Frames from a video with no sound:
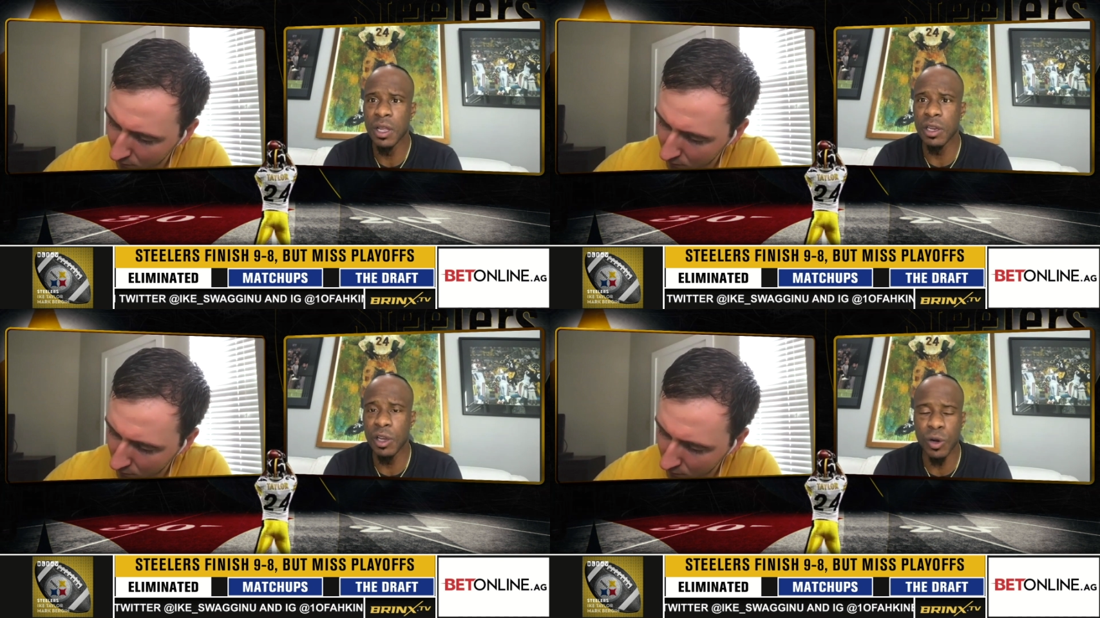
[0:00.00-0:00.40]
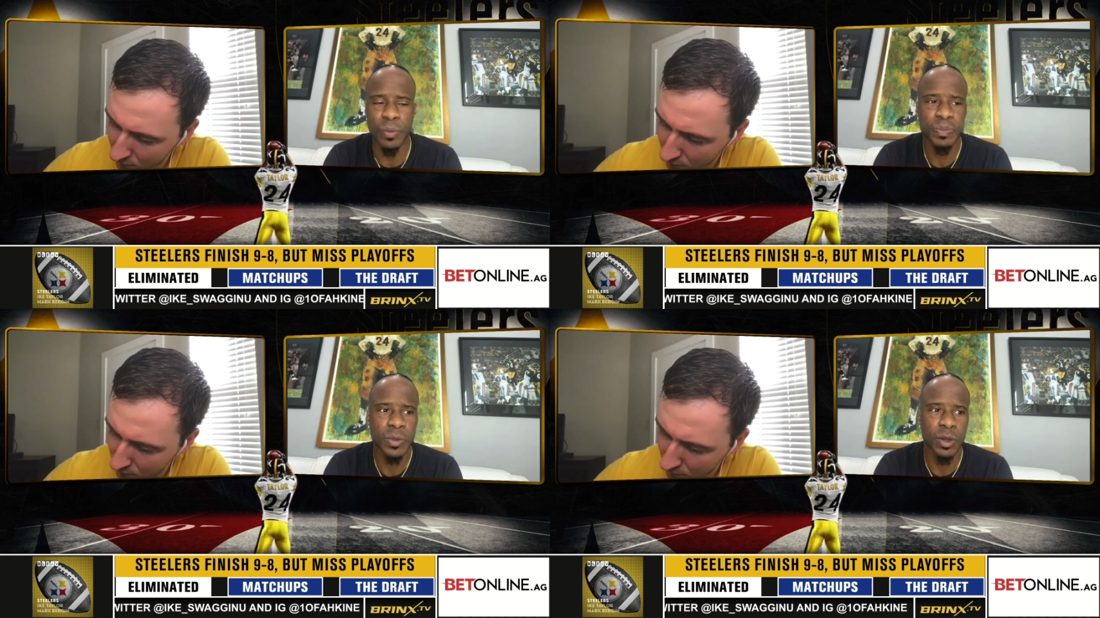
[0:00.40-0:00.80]

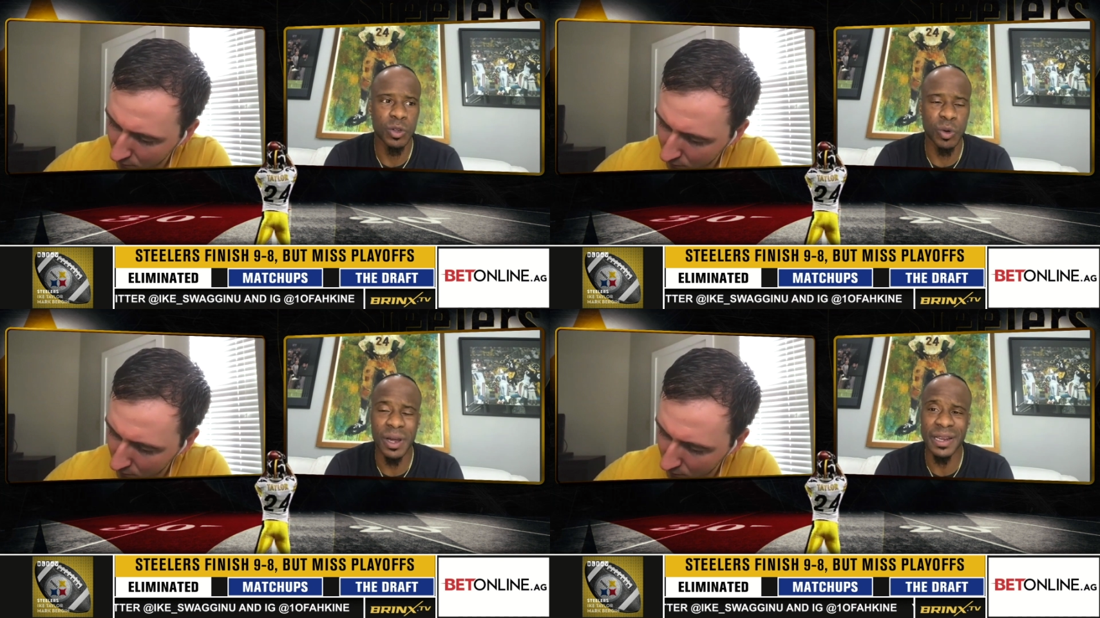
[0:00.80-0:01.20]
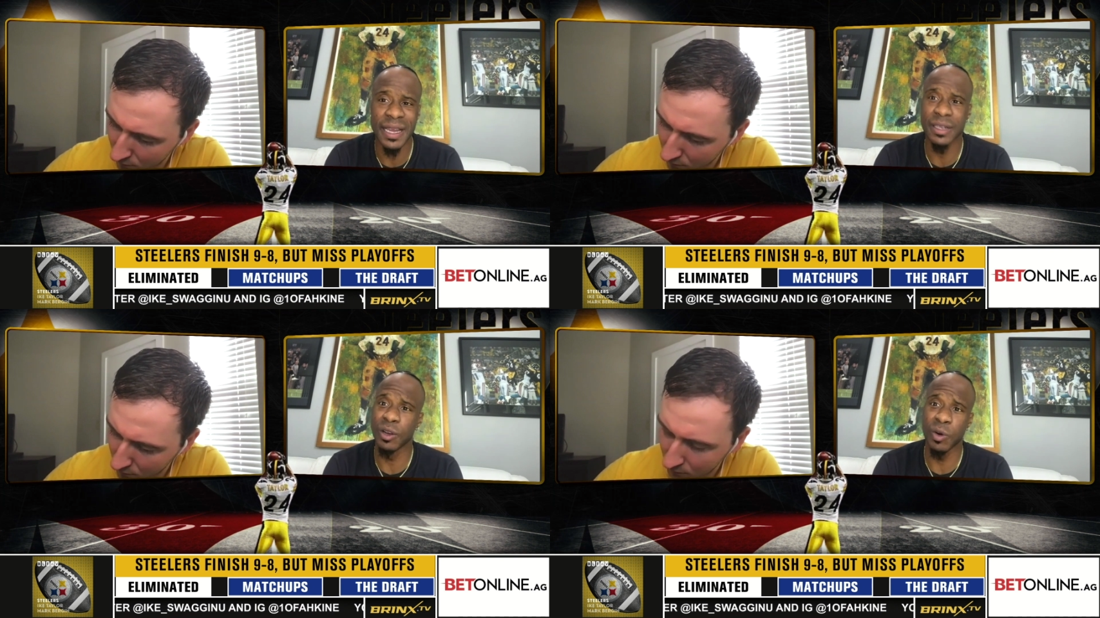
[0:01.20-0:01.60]
Speaker 1: No. Do I
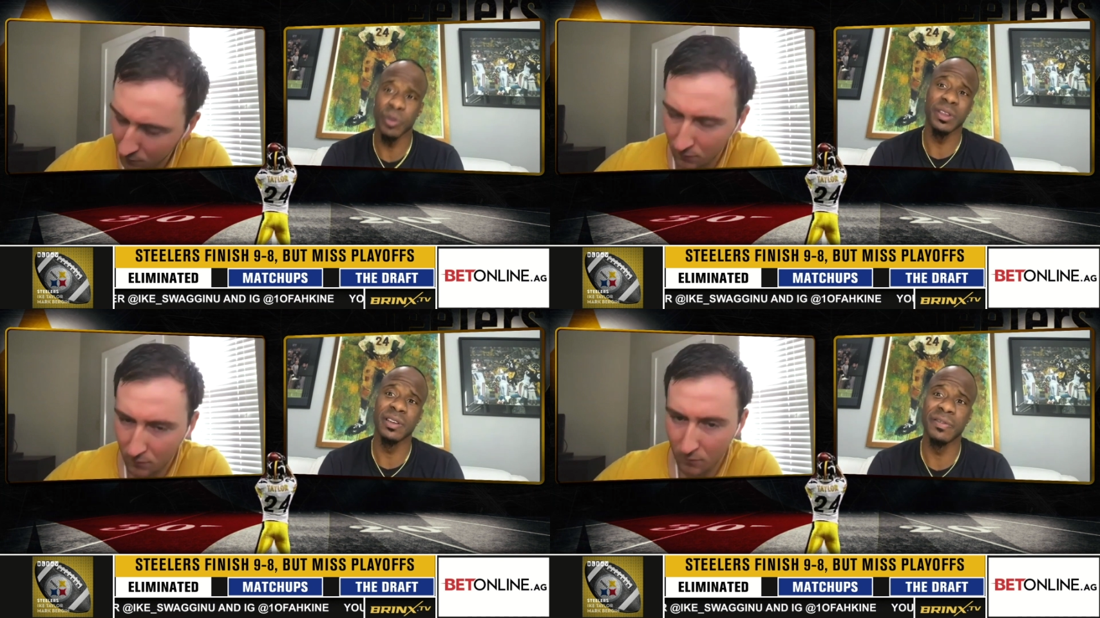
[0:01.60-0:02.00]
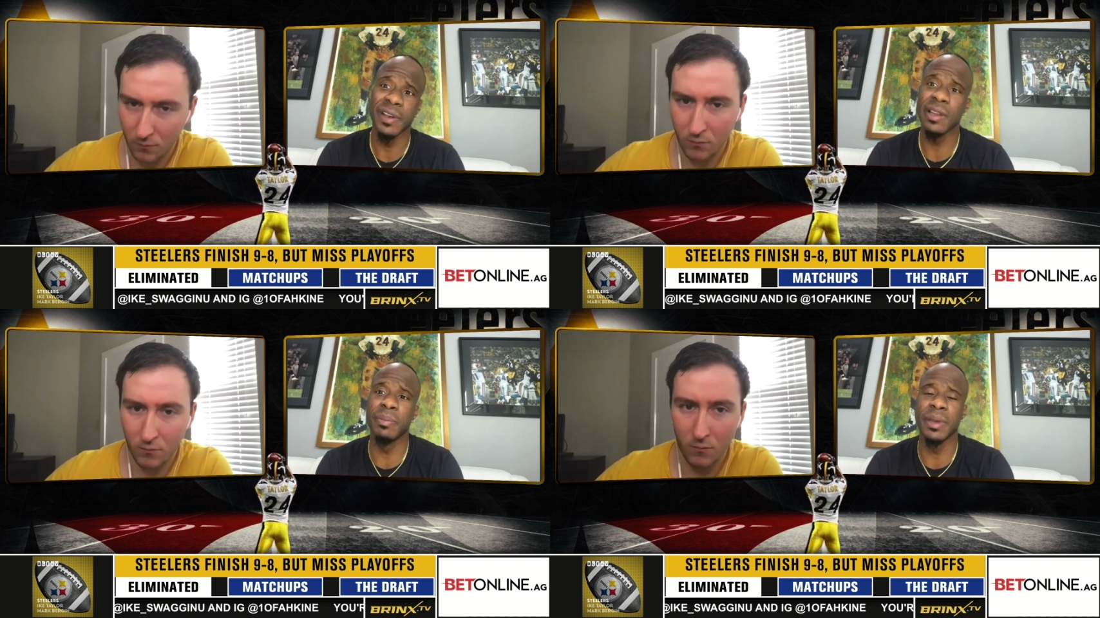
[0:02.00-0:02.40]
like the growth and
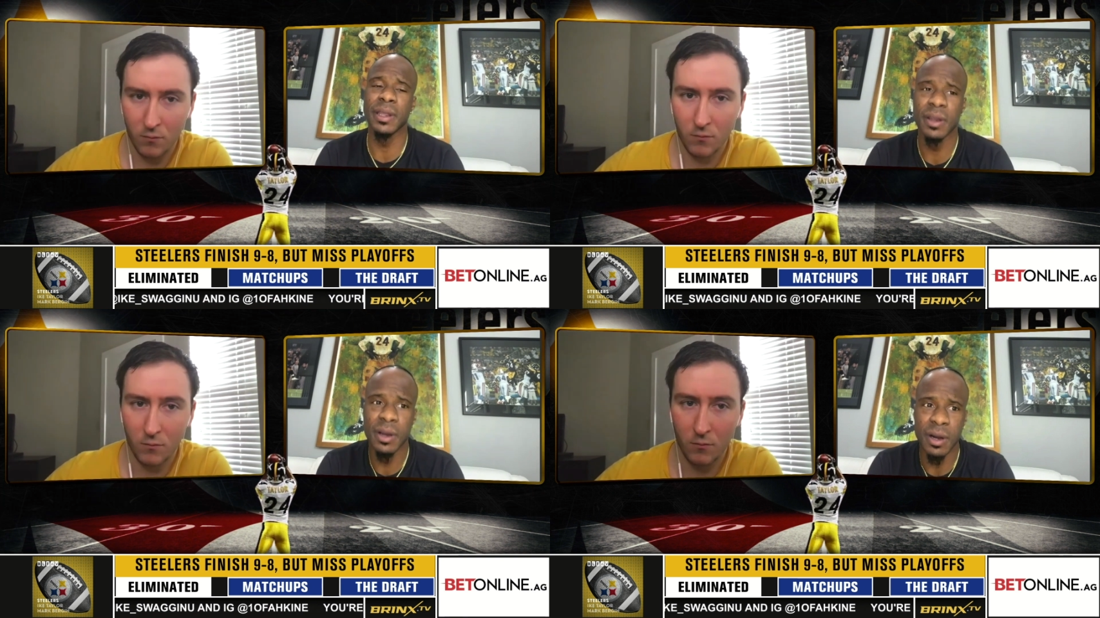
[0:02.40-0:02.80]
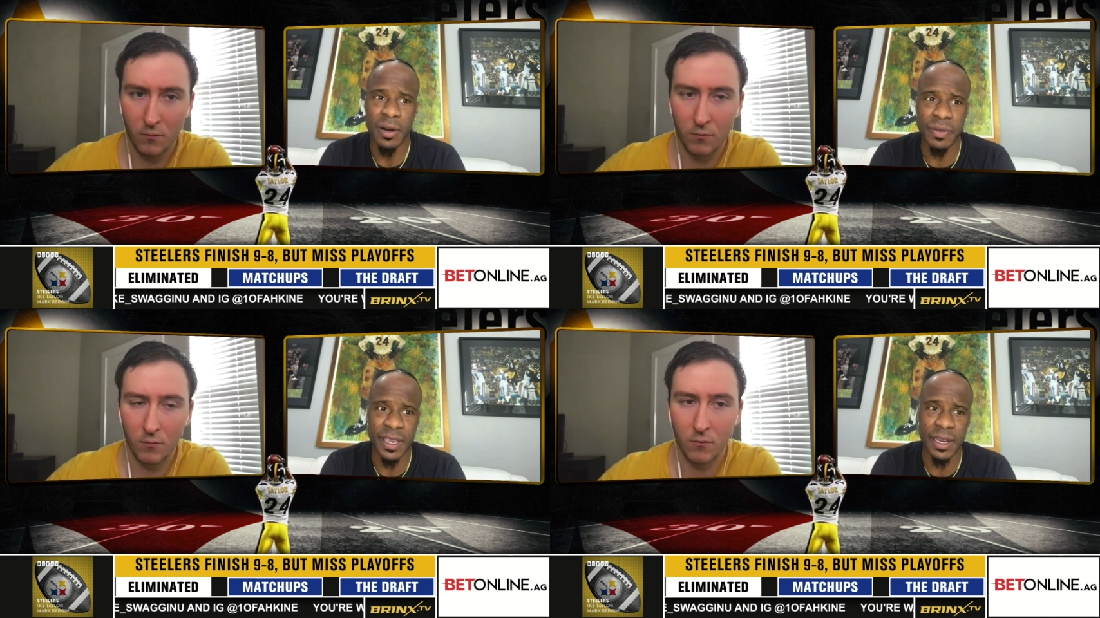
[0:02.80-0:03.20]
development
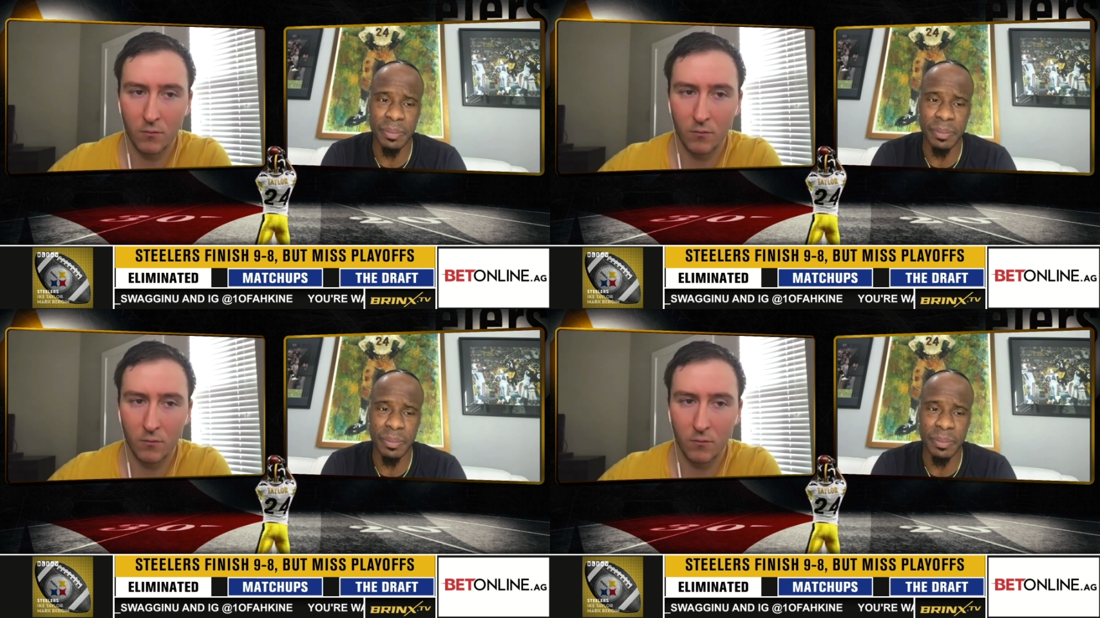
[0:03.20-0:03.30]
of Kenny